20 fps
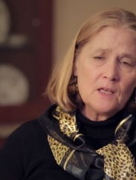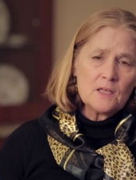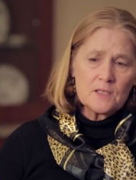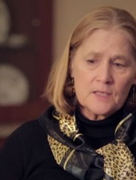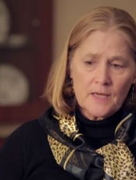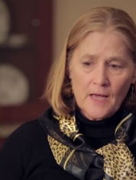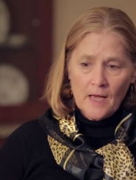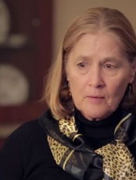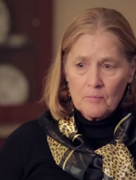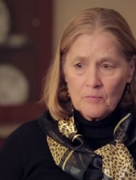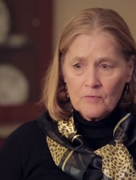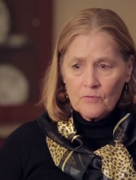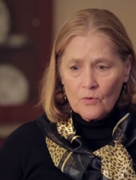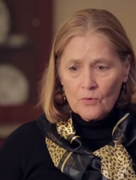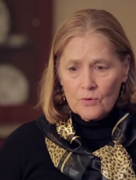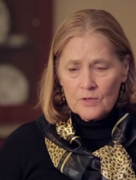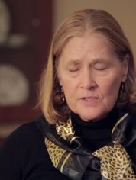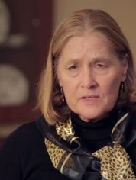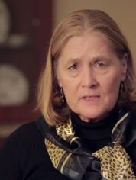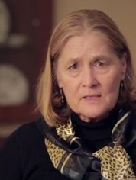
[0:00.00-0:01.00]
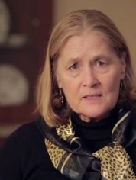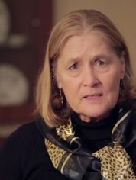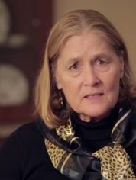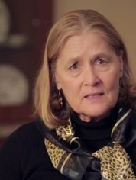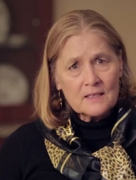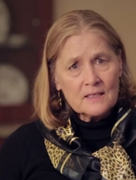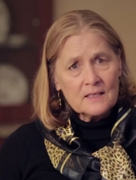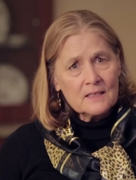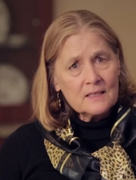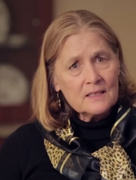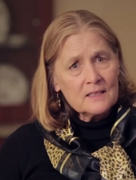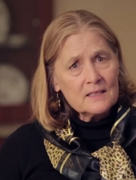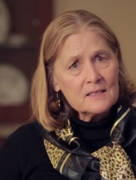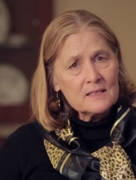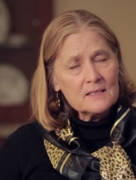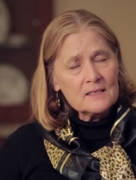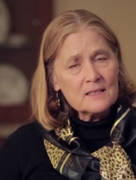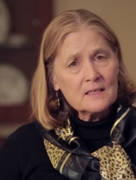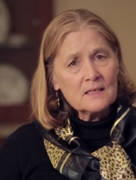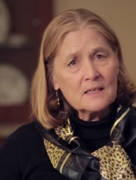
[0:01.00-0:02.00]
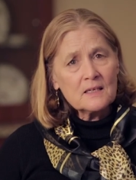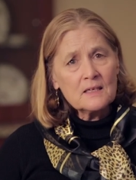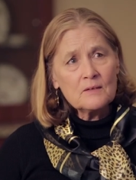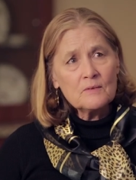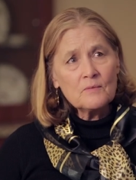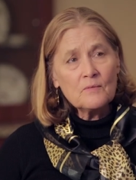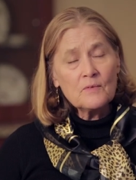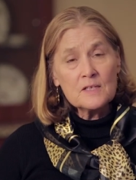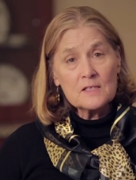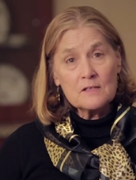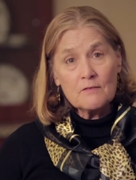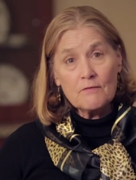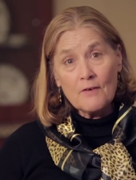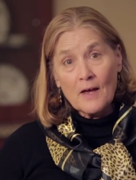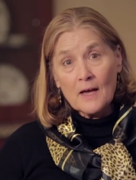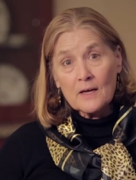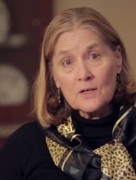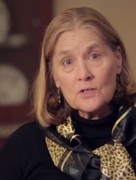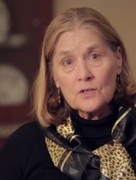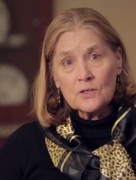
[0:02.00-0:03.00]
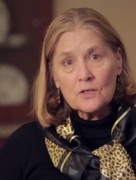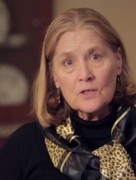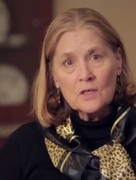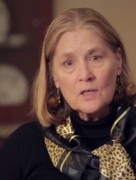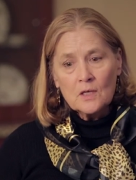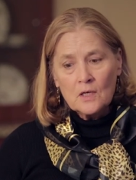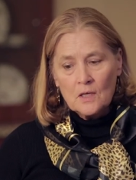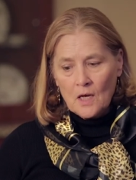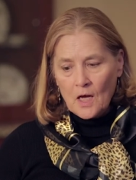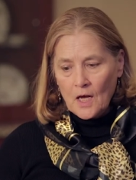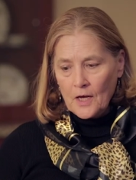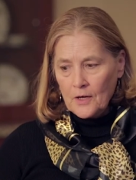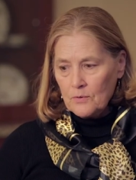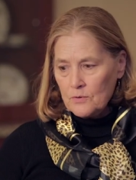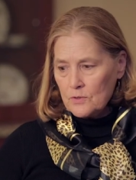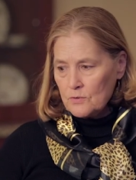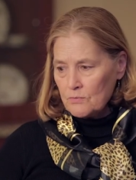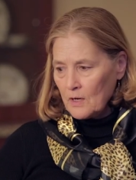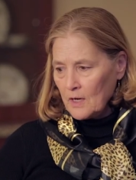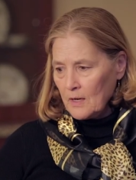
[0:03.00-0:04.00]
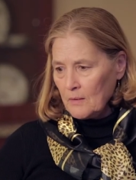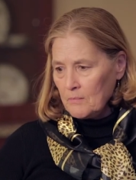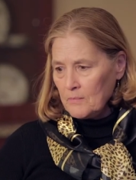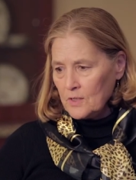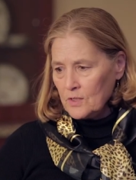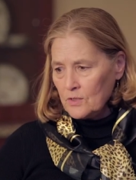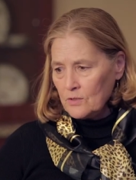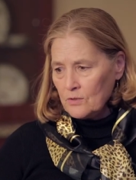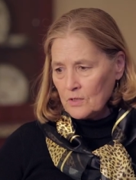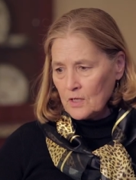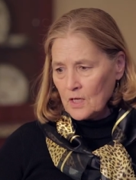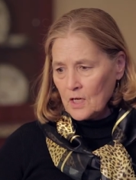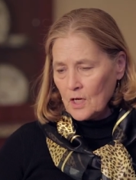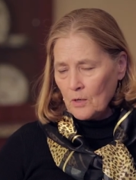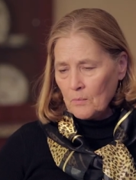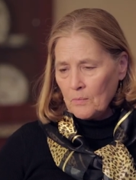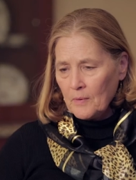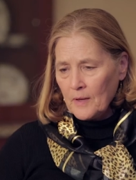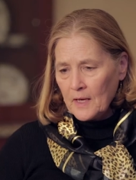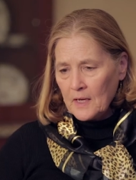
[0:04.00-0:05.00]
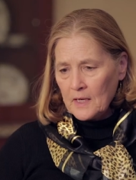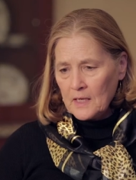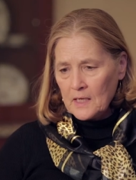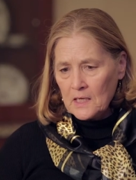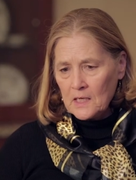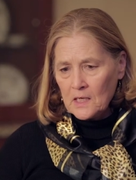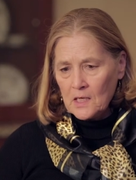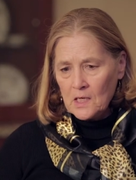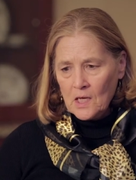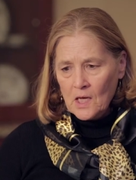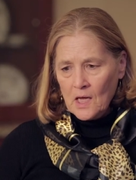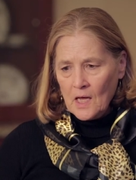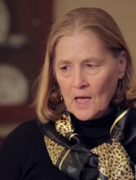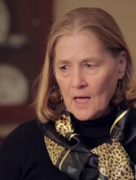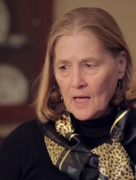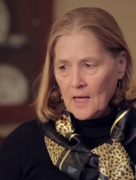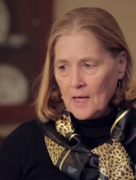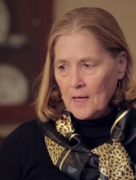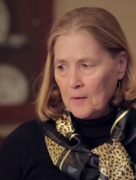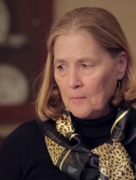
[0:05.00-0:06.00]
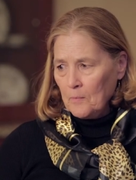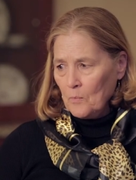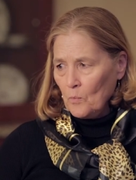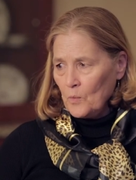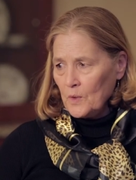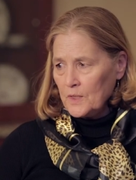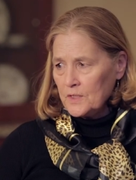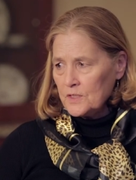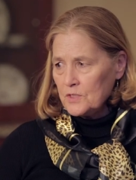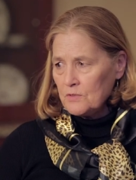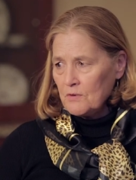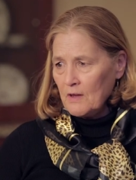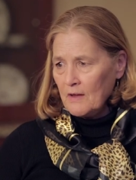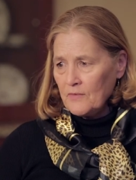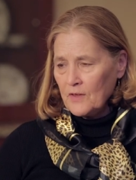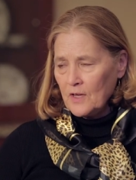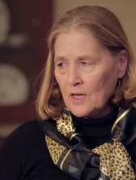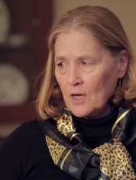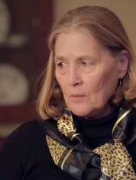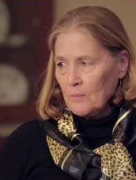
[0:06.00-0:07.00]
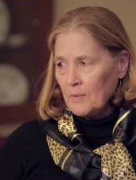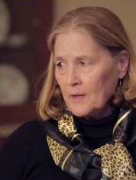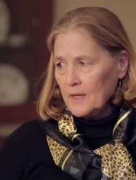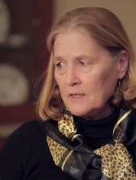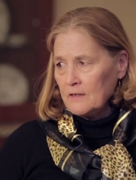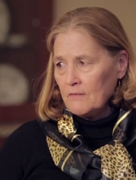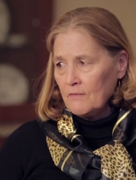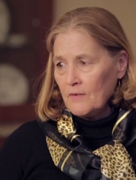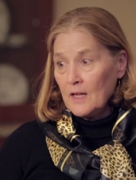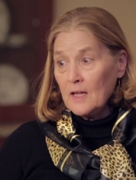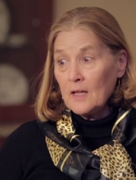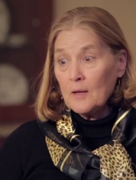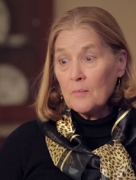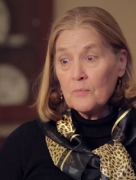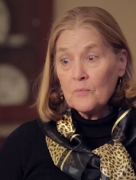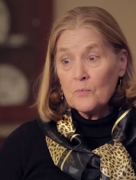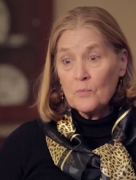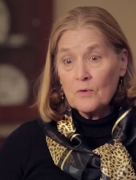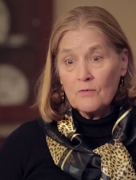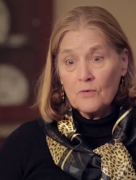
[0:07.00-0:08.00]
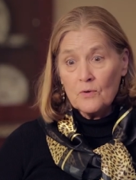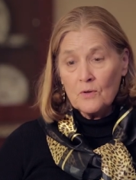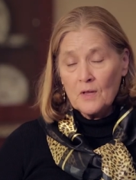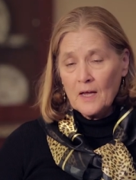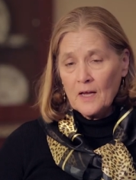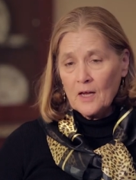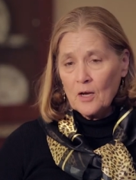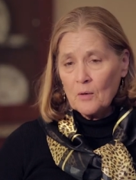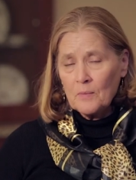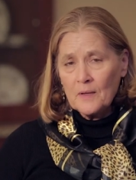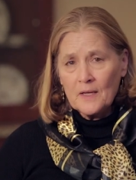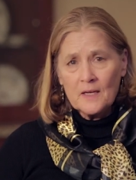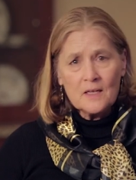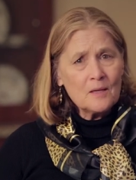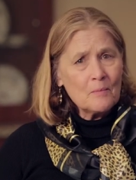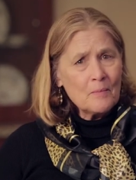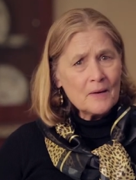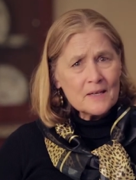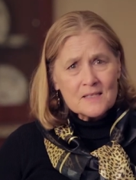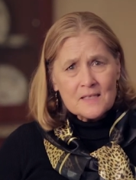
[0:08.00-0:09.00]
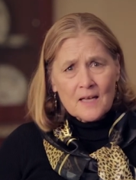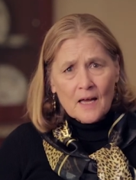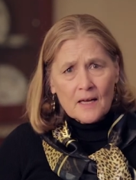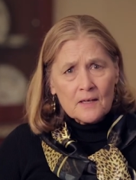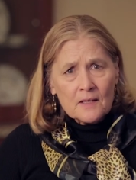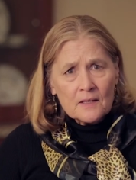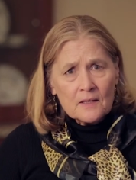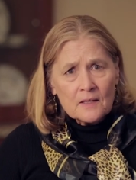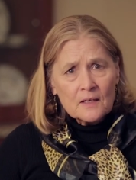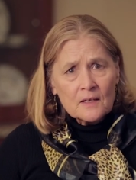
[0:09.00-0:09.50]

Time, of course, is a, is a, is a factor, I always recommend doing care planning. Um, once you have the care plan developed, review that care plan at the bedside.